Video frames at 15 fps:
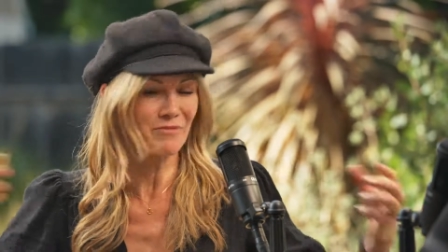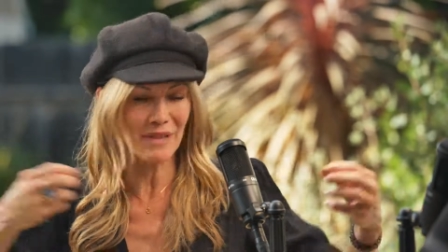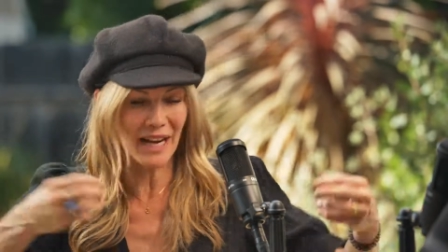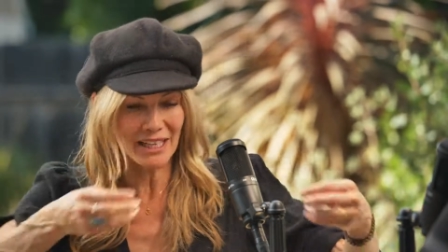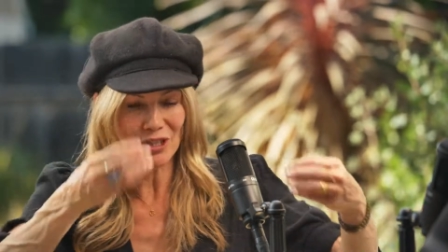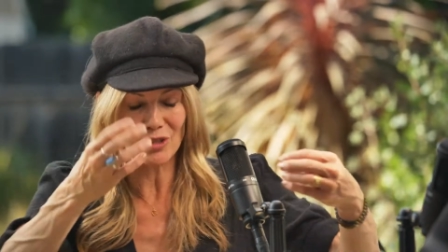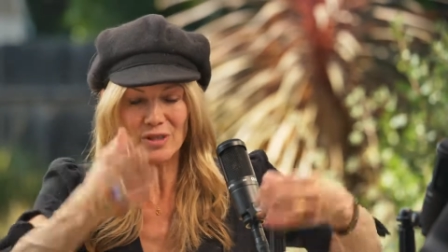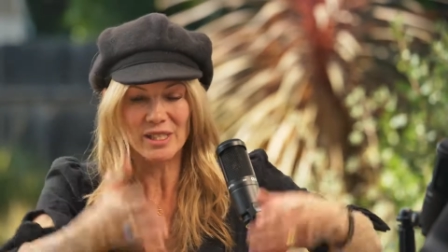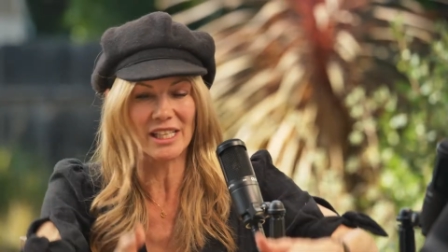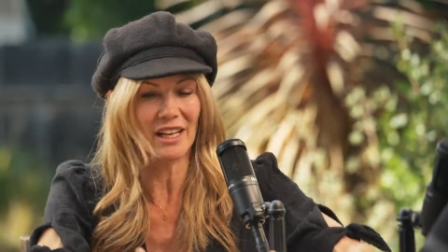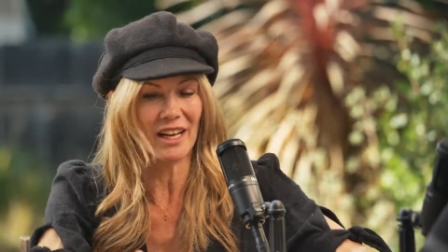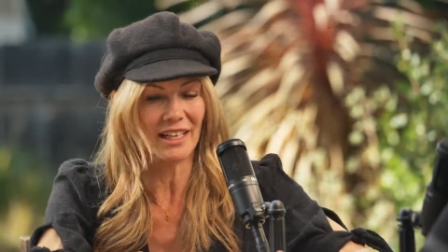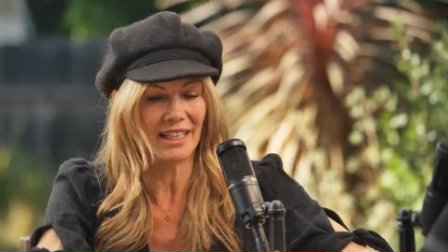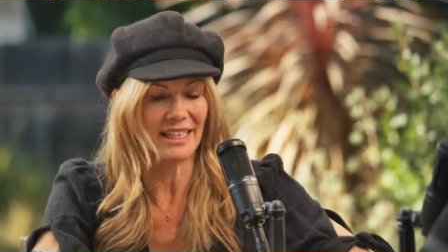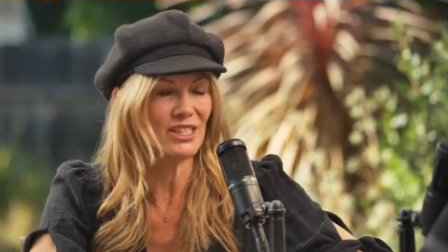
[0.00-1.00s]
I mean, you see
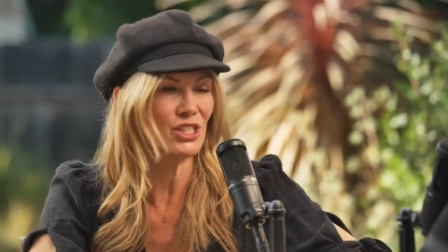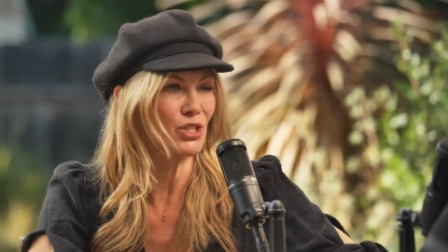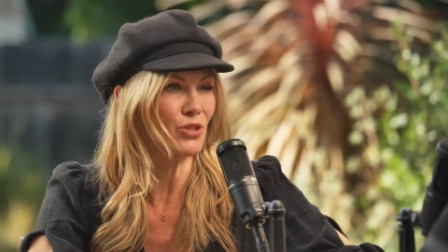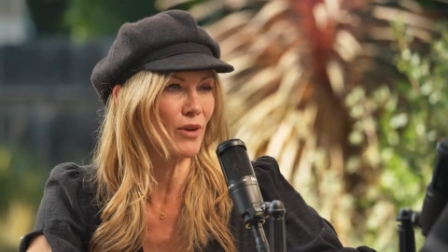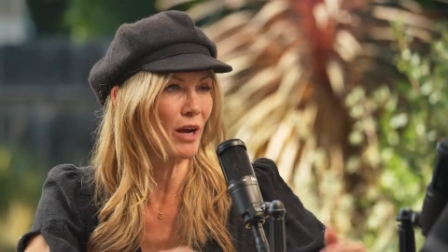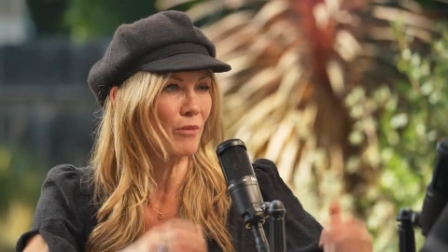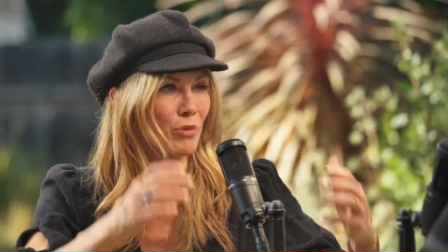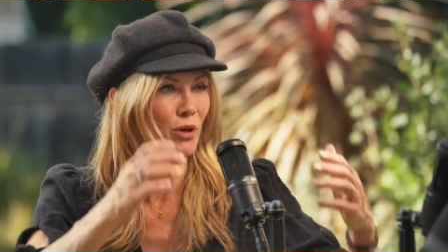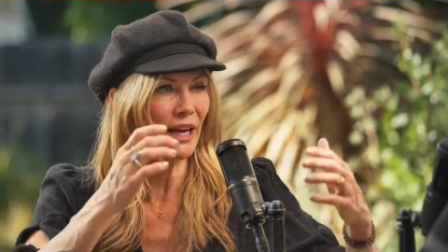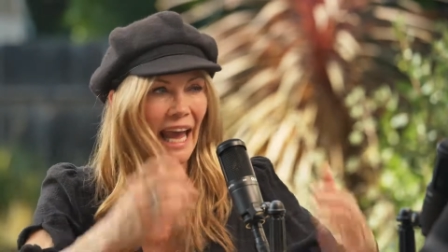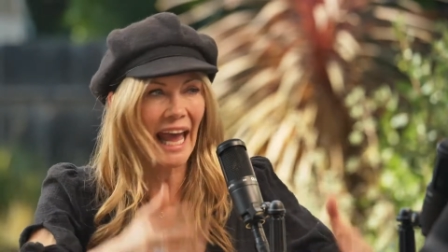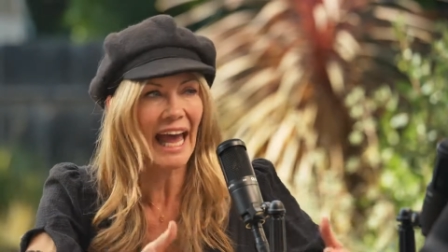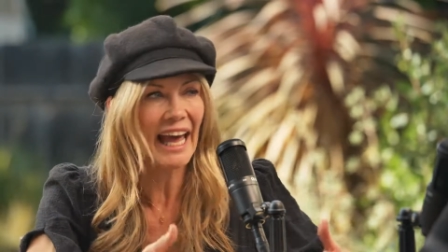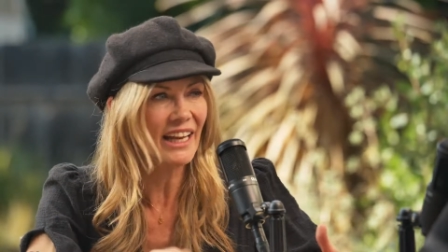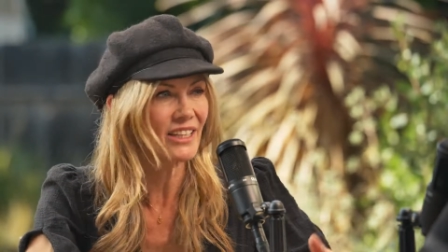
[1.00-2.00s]
it on Instagram. We're
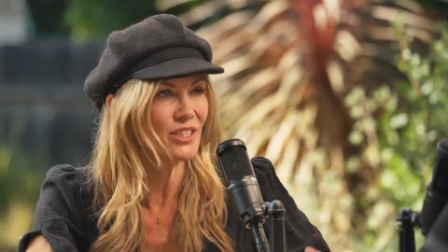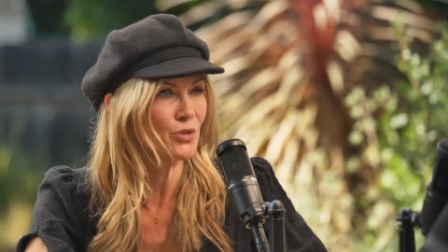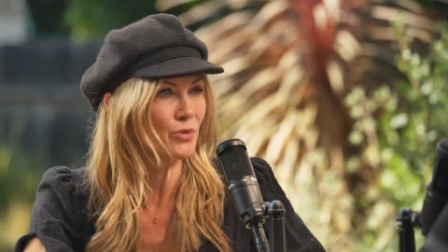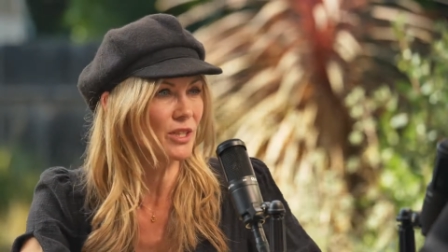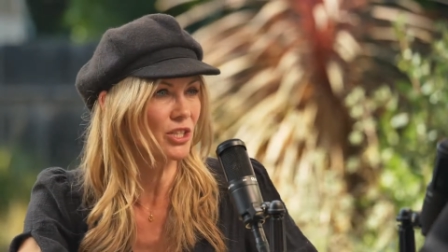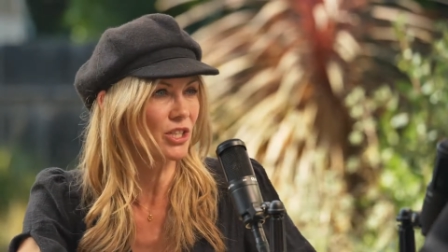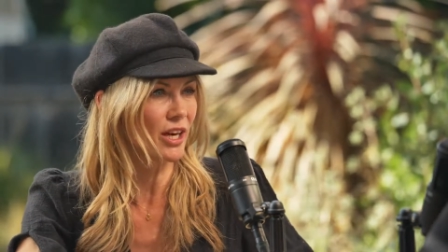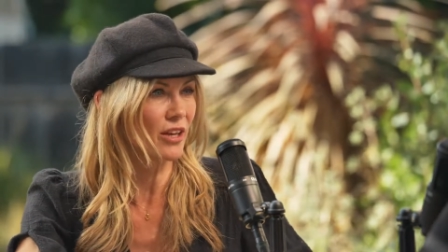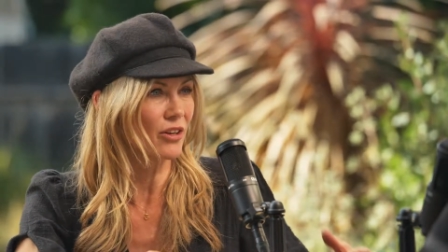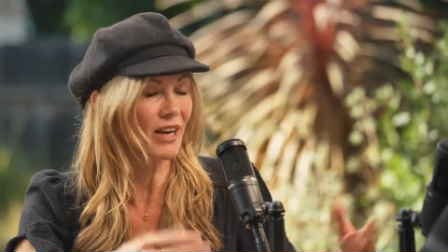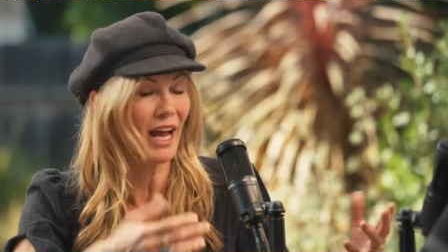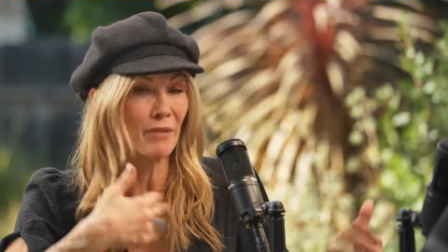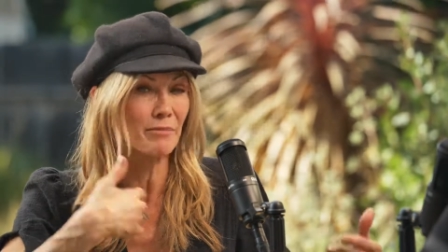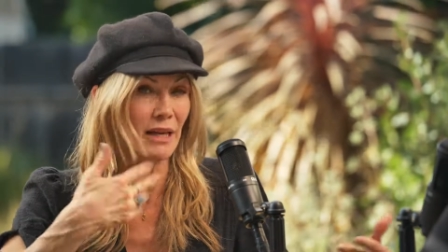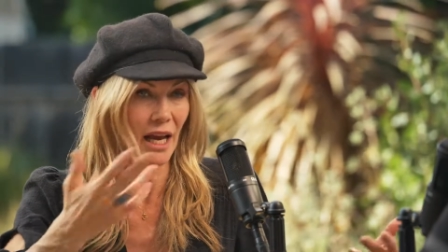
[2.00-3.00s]
catty to each
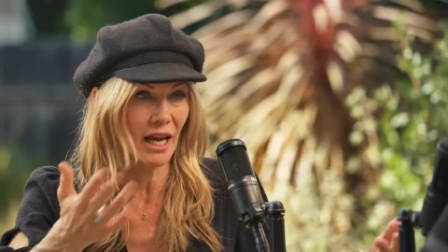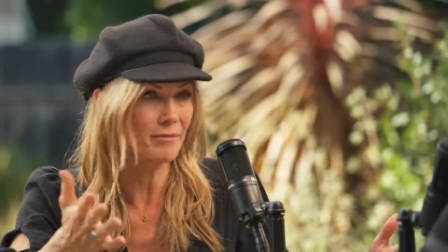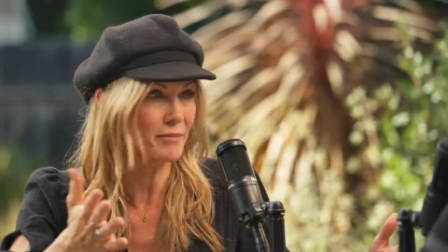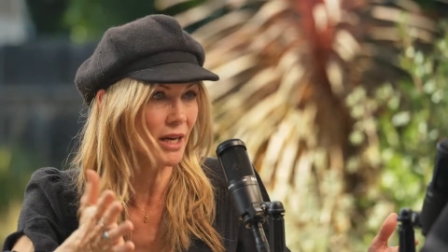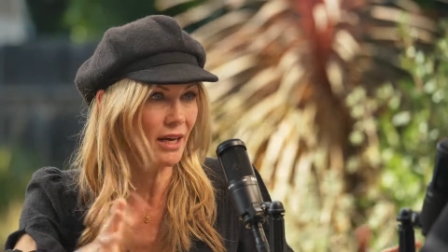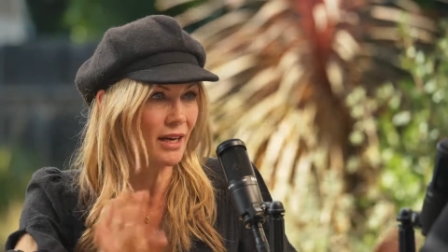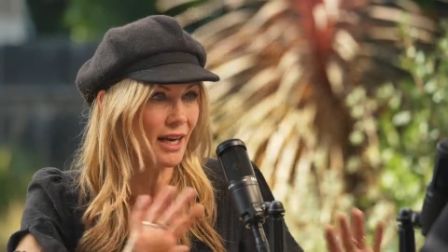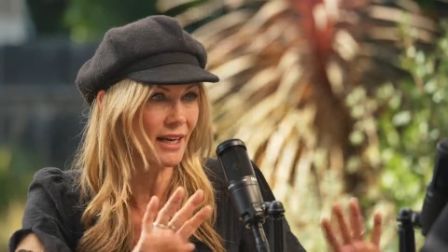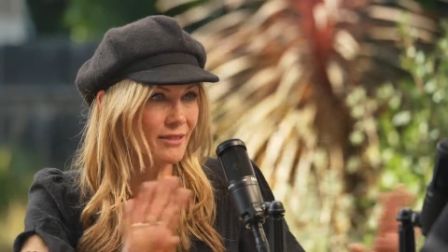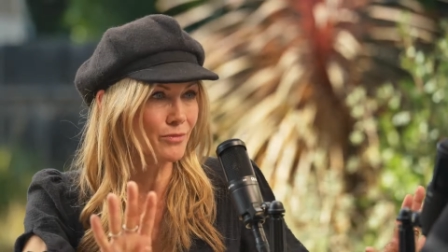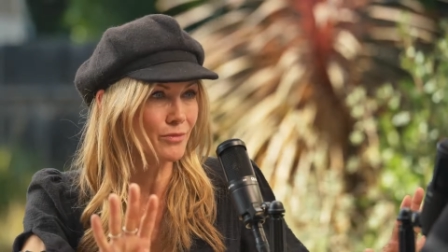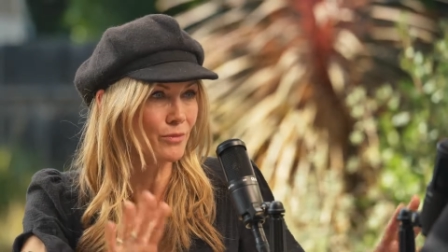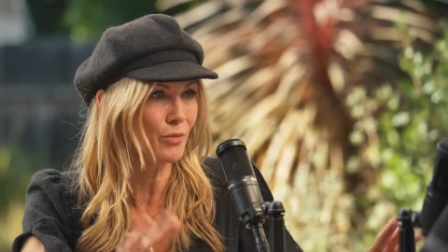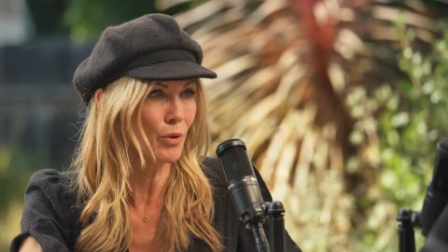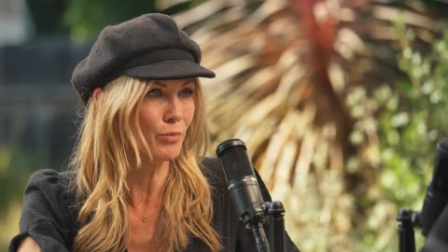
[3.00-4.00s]
other. I mean, I'm not. I
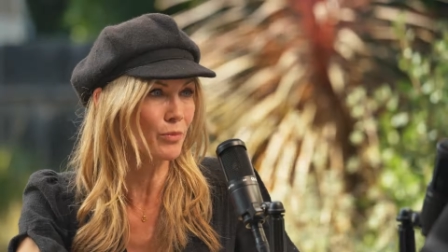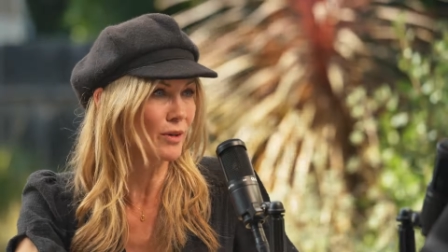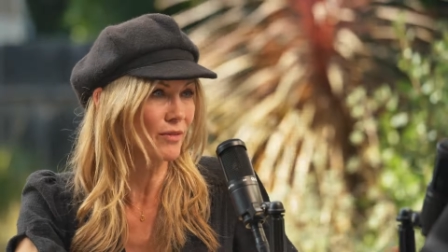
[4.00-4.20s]
won't.